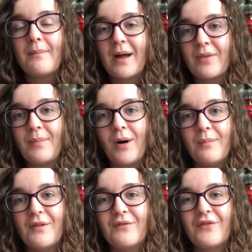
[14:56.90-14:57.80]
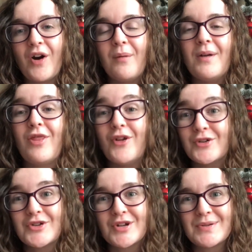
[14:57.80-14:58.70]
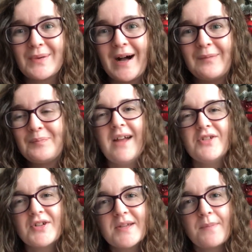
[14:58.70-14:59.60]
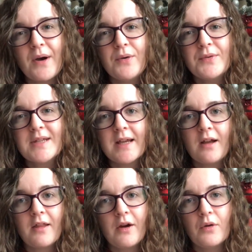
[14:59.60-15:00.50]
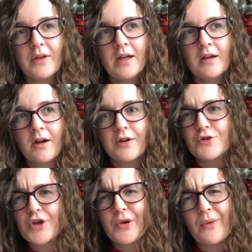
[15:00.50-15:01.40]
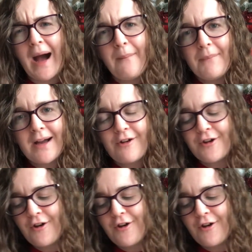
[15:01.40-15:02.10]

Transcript: bath bomb from Lush as well and I suppose in clothing I can show you a handbag I